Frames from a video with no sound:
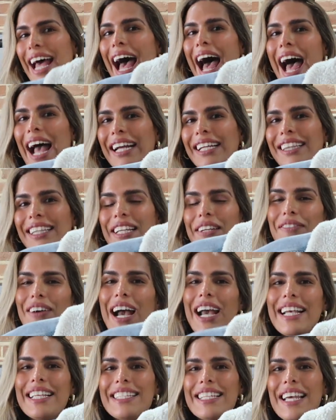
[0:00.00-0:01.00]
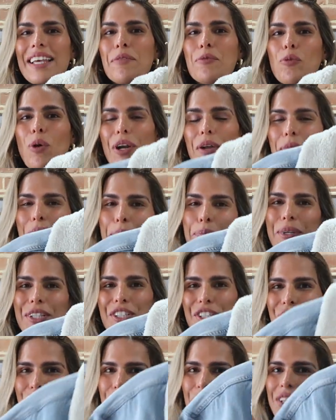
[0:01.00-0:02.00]
tagged Levi's in one of my
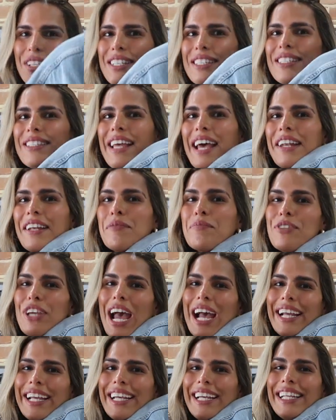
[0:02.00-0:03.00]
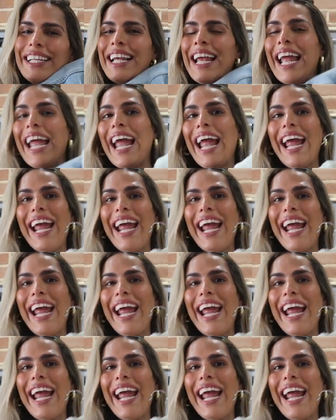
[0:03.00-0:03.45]
pictures with this denim jacket,